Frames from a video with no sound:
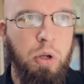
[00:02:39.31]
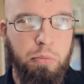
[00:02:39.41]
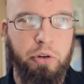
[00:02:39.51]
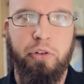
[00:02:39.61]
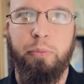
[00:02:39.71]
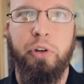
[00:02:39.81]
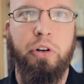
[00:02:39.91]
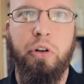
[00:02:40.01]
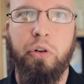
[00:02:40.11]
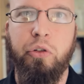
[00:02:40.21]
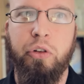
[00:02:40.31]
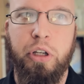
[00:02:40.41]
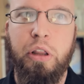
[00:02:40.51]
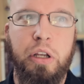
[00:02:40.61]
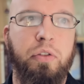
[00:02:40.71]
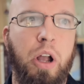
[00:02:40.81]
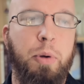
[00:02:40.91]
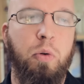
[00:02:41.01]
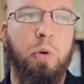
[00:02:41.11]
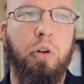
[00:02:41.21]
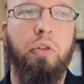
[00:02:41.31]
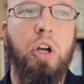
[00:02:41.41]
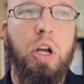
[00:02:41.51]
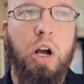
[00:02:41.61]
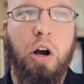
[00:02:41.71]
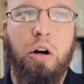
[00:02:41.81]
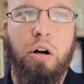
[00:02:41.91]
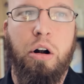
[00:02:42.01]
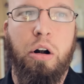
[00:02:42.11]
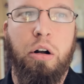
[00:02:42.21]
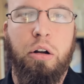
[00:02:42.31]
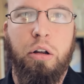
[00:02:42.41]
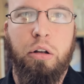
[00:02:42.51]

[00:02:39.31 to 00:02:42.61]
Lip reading: Muslims and those in the Islamic world are